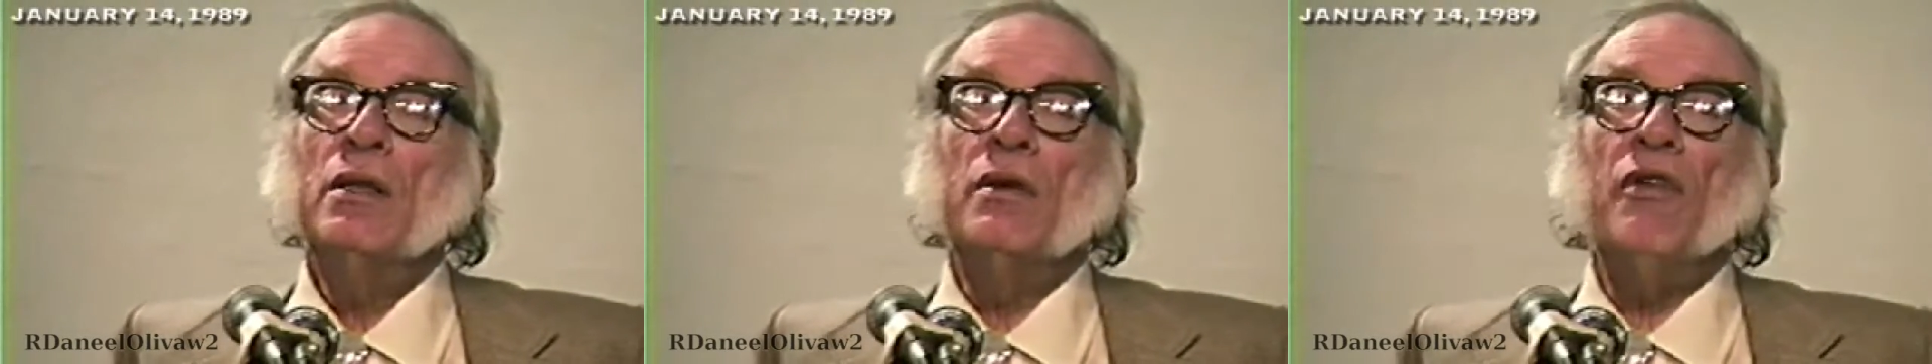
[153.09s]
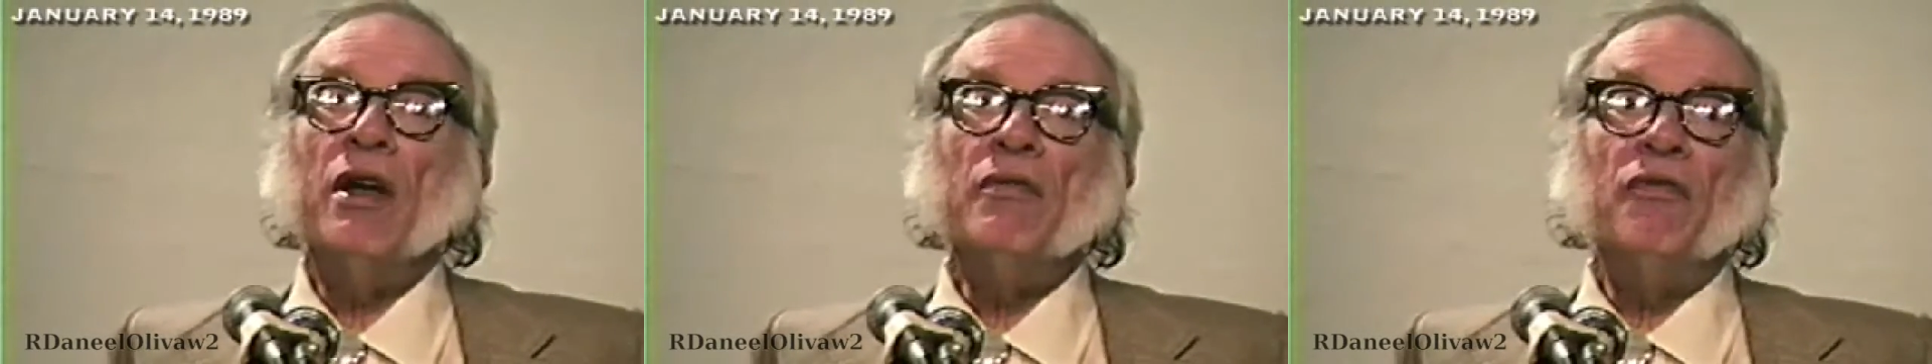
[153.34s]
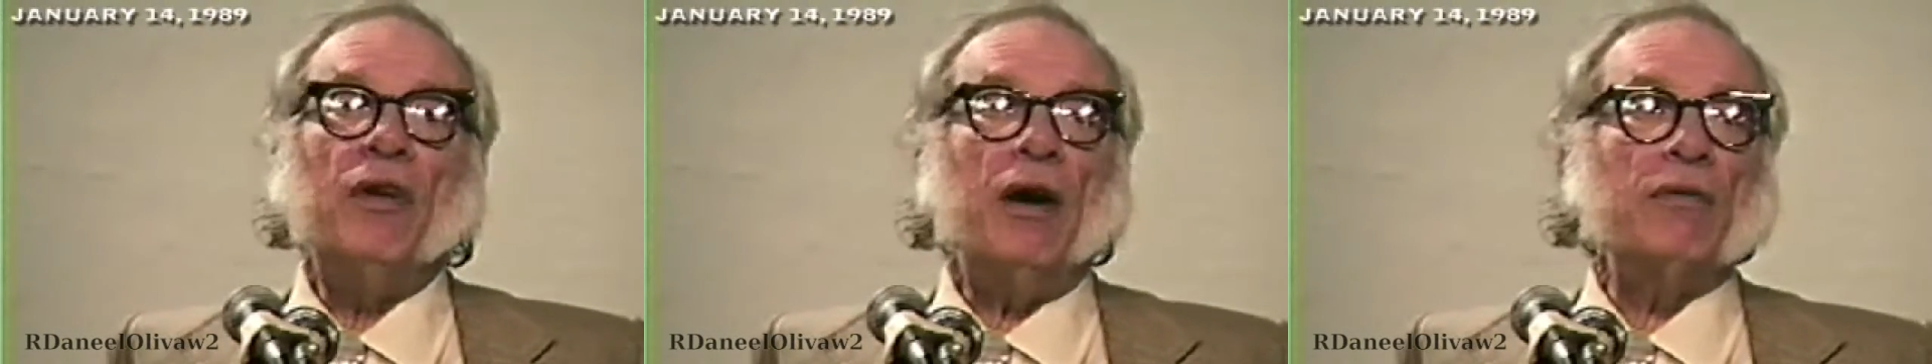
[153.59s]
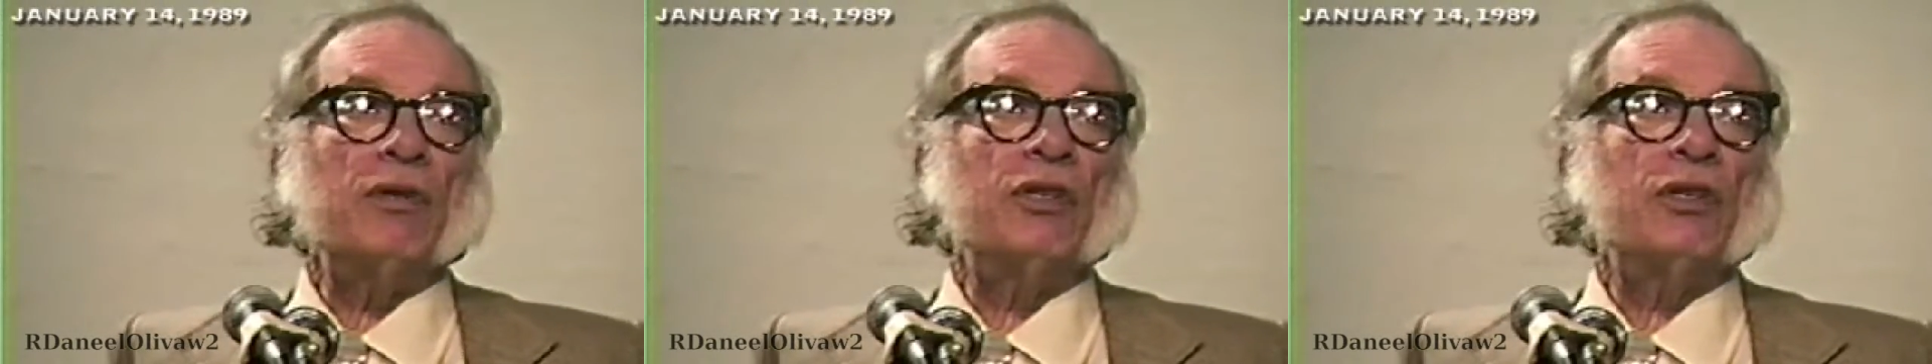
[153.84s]
the
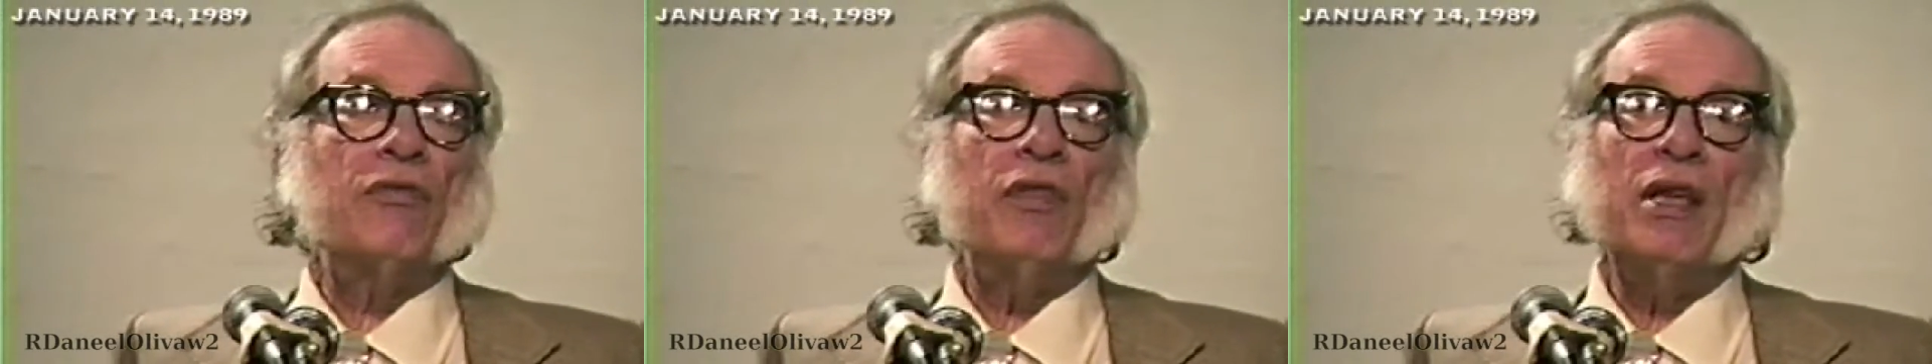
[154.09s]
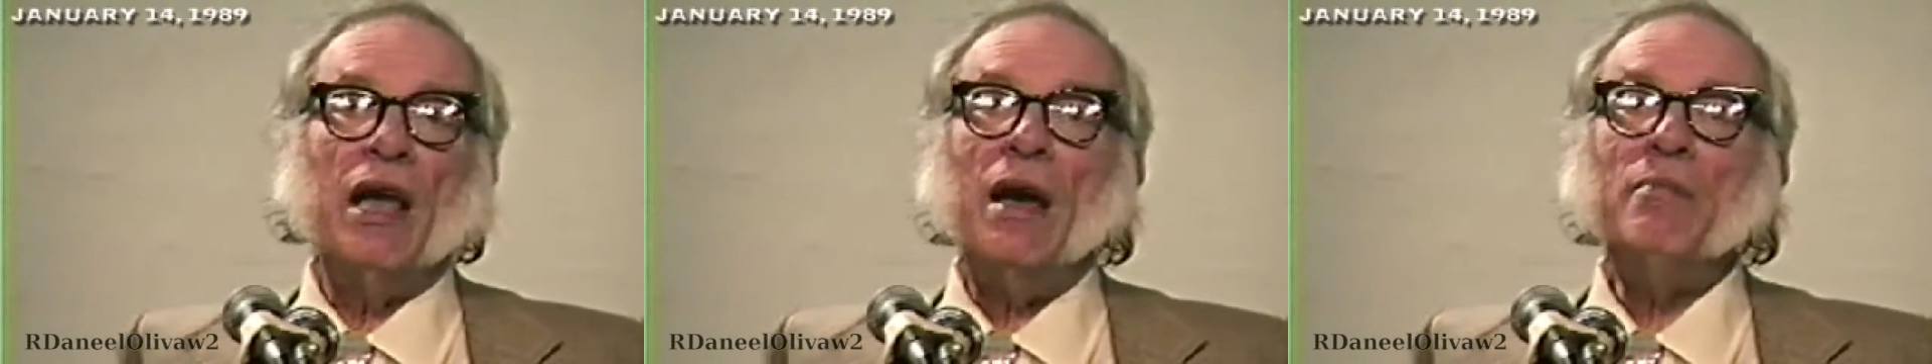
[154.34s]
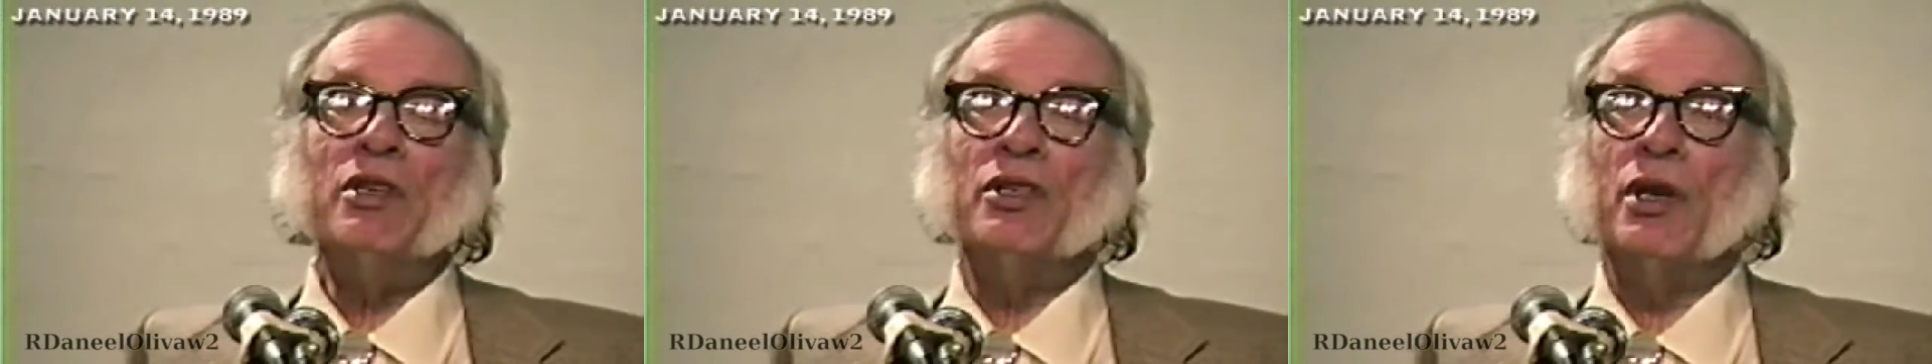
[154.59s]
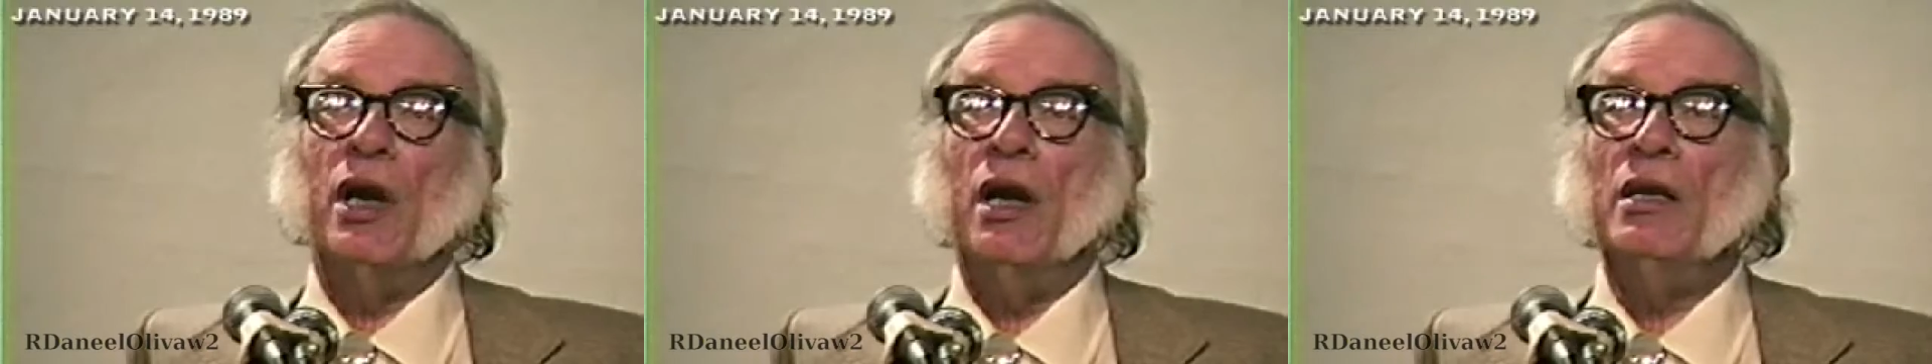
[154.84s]
rainforests of the
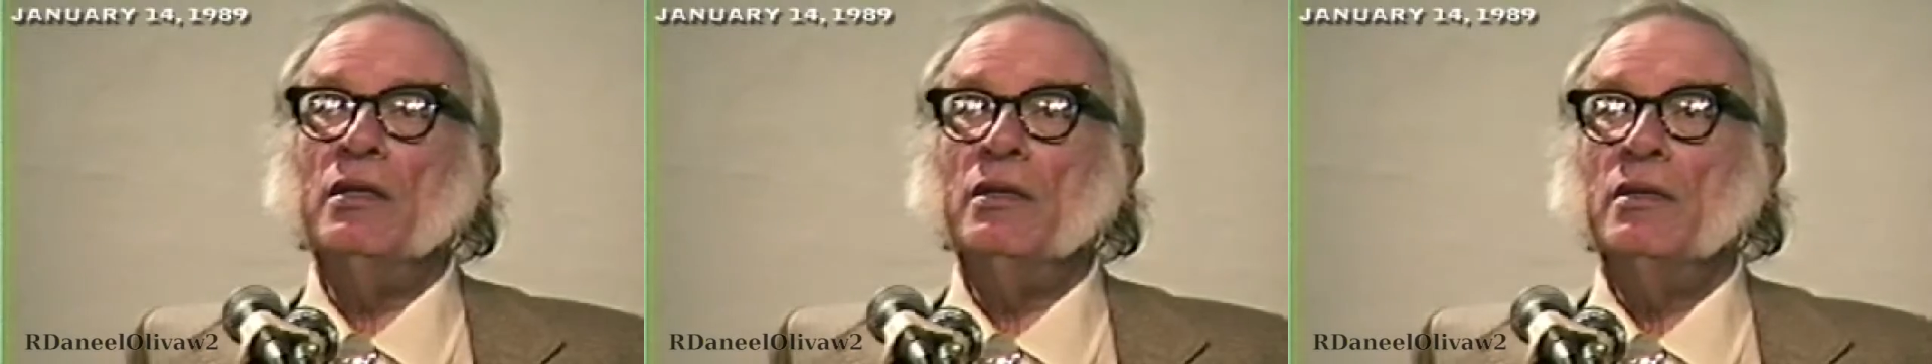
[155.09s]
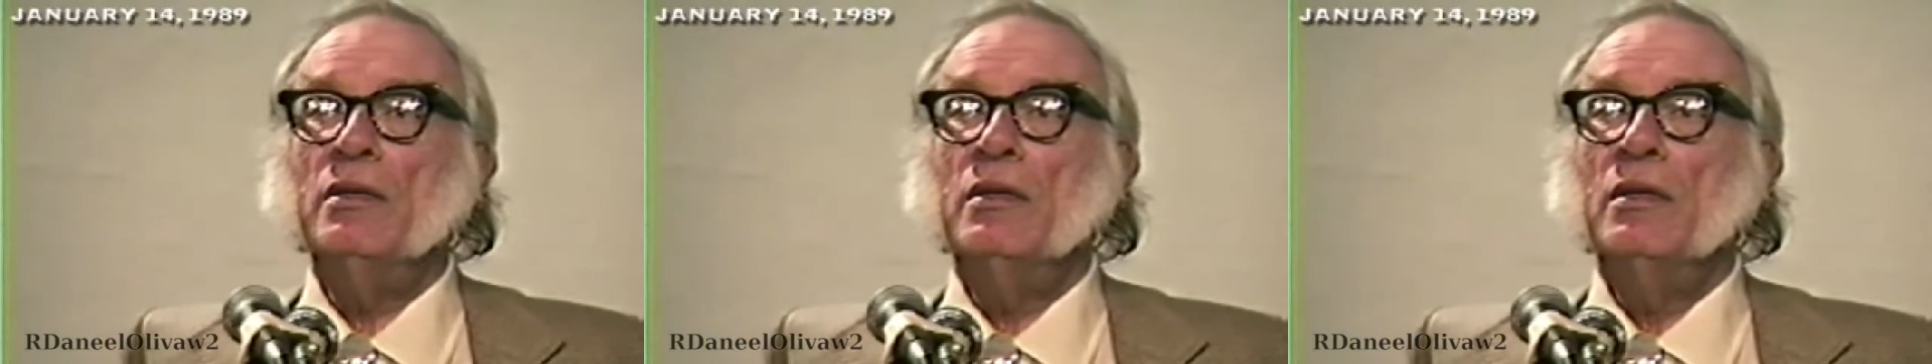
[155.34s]
Amazon,